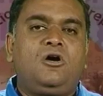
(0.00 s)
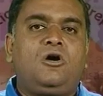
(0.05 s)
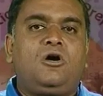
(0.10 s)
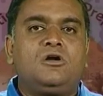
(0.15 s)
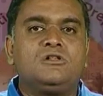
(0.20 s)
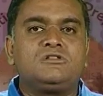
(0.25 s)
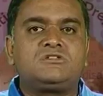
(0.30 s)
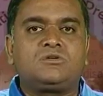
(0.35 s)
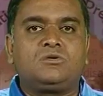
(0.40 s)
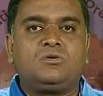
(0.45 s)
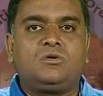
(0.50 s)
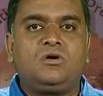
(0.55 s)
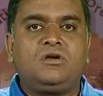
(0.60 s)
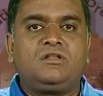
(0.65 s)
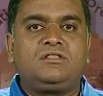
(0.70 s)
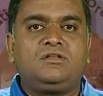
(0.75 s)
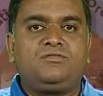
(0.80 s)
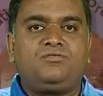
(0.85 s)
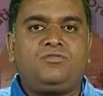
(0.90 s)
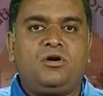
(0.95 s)
Also,
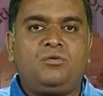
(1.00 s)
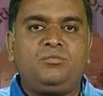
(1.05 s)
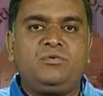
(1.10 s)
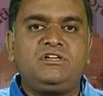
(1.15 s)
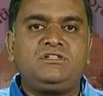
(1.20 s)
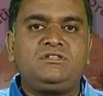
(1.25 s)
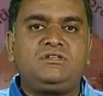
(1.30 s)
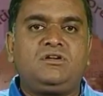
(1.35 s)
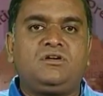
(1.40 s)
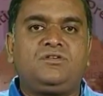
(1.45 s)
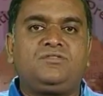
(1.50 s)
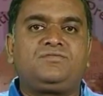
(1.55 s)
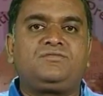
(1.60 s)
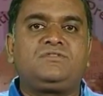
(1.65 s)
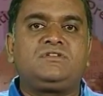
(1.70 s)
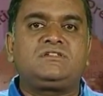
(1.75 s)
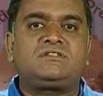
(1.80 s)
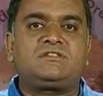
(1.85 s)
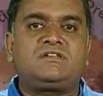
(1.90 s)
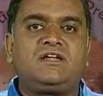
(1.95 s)
the formation of
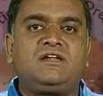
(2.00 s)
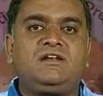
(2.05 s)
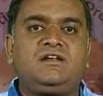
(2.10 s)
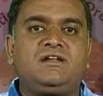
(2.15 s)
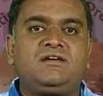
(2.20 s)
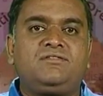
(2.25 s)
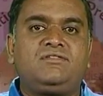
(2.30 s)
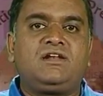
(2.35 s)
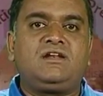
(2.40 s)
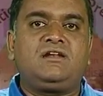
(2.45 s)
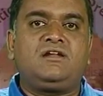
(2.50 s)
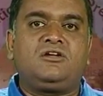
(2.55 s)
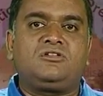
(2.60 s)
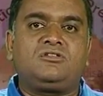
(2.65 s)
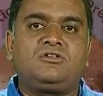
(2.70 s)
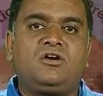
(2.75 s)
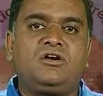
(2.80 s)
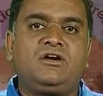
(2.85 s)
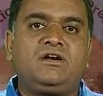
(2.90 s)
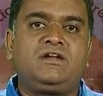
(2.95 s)
district level
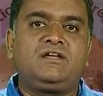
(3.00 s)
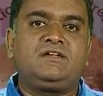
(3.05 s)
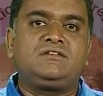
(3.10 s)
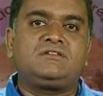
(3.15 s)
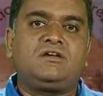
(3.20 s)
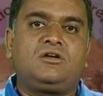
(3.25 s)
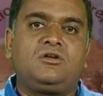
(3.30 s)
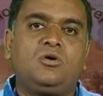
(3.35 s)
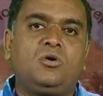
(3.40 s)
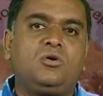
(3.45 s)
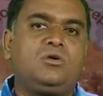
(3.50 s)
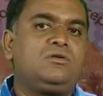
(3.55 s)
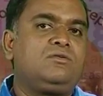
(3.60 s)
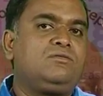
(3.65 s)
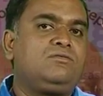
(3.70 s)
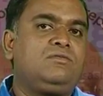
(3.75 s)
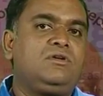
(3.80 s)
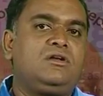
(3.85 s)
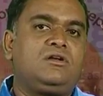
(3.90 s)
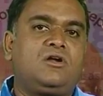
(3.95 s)
authorities alone
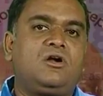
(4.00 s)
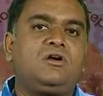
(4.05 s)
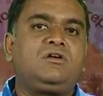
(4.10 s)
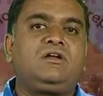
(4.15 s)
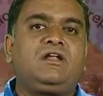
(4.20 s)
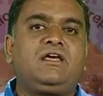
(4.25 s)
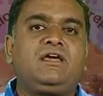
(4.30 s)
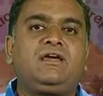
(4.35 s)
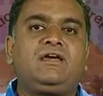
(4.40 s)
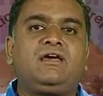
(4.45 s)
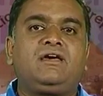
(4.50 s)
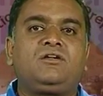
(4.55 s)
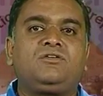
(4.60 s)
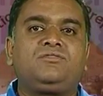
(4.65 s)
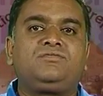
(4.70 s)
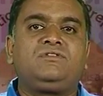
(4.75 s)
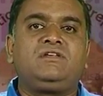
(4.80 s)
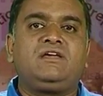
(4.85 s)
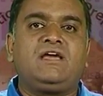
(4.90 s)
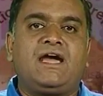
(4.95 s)
will not take care of
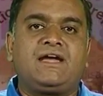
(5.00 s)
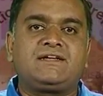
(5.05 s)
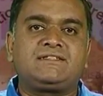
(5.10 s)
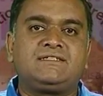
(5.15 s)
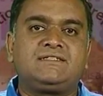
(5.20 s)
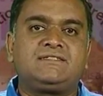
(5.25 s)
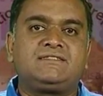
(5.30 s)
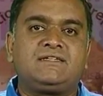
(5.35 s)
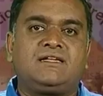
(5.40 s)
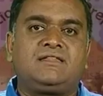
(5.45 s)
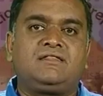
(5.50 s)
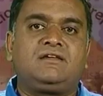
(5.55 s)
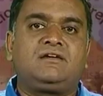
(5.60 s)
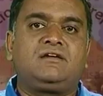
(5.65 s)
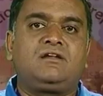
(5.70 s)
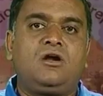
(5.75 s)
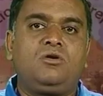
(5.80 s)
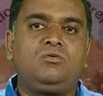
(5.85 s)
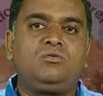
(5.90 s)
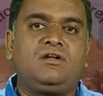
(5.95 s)
the actions at the
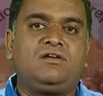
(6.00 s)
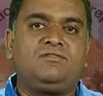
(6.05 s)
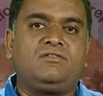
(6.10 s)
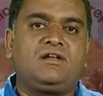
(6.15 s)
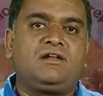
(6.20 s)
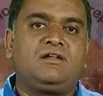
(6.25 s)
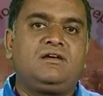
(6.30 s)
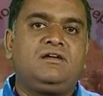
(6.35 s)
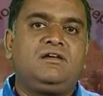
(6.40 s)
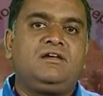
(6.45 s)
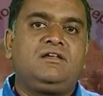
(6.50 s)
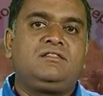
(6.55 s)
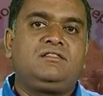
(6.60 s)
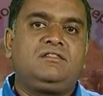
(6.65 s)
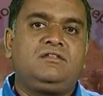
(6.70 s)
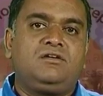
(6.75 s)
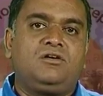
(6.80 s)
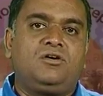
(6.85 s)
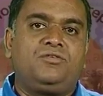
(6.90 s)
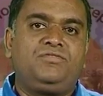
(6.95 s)
ground level.
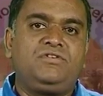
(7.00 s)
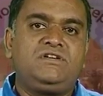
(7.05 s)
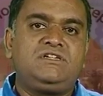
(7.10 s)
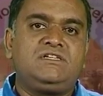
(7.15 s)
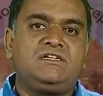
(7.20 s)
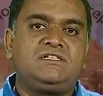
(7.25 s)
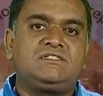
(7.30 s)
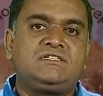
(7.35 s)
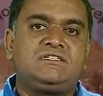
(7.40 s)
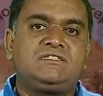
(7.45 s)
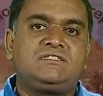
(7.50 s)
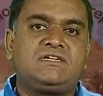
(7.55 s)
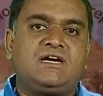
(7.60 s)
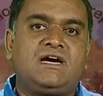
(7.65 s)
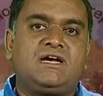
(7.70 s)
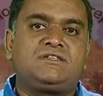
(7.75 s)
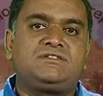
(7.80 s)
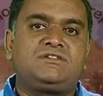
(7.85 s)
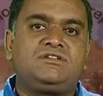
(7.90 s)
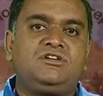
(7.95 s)
The officials in
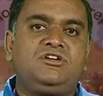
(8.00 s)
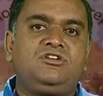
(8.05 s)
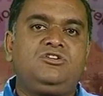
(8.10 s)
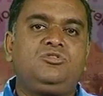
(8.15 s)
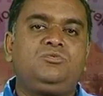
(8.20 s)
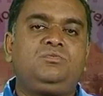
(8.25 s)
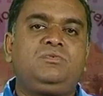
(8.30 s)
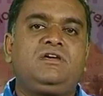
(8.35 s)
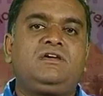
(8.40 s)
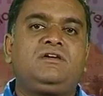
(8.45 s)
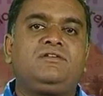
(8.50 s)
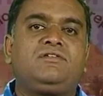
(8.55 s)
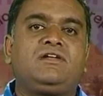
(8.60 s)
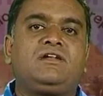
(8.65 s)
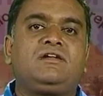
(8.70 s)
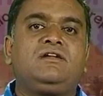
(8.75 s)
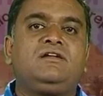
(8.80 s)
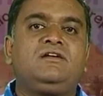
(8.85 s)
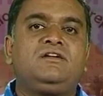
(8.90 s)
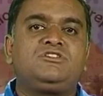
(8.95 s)
charge need to be
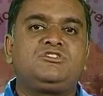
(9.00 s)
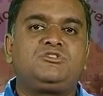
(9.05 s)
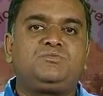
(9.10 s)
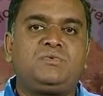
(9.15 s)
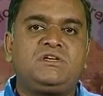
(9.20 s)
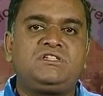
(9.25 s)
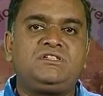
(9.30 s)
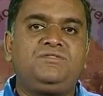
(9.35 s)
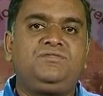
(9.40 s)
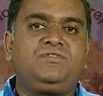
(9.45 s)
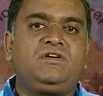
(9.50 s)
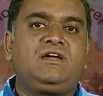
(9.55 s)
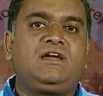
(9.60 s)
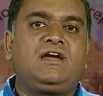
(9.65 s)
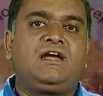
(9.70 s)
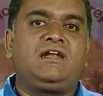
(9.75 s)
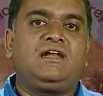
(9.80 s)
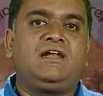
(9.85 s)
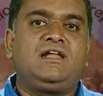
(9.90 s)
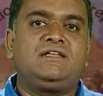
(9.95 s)
given specific
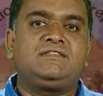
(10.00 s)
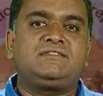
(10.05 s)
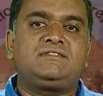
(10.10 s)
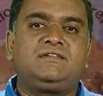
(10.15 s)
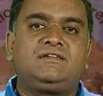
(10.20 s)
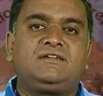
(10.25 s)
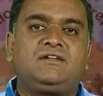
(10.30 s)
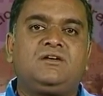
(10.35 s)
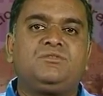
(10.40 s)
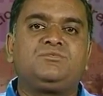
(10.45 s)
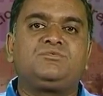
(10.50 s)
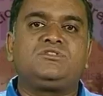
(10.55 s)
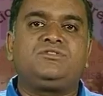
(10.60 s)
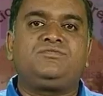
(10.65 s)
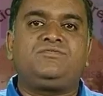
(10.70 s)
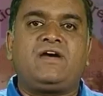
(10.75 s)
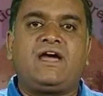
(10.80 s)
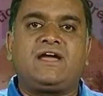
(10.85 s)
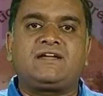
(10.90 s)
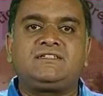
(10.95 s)
guidelines in terms of
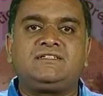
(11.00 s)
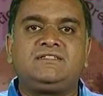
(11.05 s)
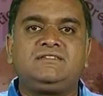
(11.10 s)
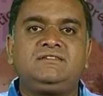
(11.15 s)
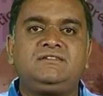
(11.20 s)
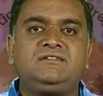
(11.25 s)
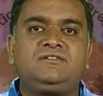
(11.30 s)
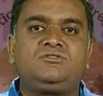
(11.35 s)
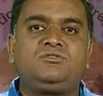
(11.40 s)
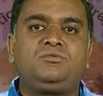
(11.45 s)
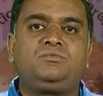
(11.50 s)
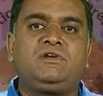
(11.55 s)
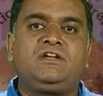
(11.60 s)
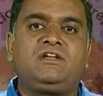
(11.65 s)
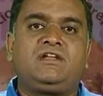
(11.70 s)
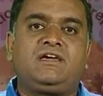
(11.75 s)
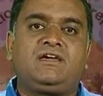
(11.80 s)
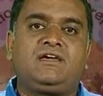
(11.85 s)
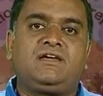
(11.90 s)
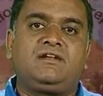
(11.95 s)
actions to be
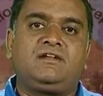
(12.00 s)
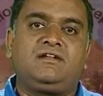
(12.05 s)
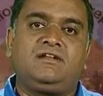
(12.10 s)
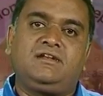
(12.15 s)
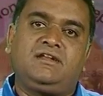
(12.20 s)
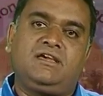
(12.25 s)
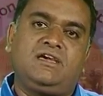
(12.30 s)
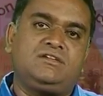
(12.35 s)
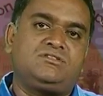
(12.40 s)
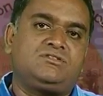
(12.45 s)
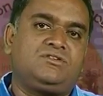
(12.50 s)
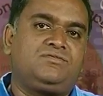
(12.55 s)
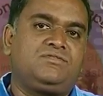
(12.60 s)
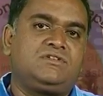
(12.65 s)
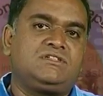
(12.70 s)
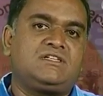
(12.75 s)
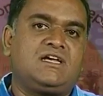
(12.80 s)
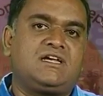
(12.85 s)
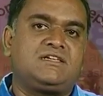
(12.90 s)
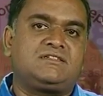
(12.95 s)
taken in case of
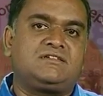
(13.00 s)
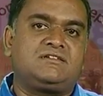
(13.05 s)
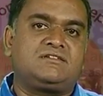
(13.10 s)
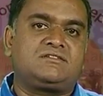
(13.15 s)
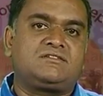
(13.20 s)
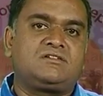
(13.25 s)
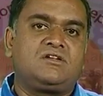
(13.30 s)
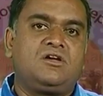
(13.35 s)
disasters.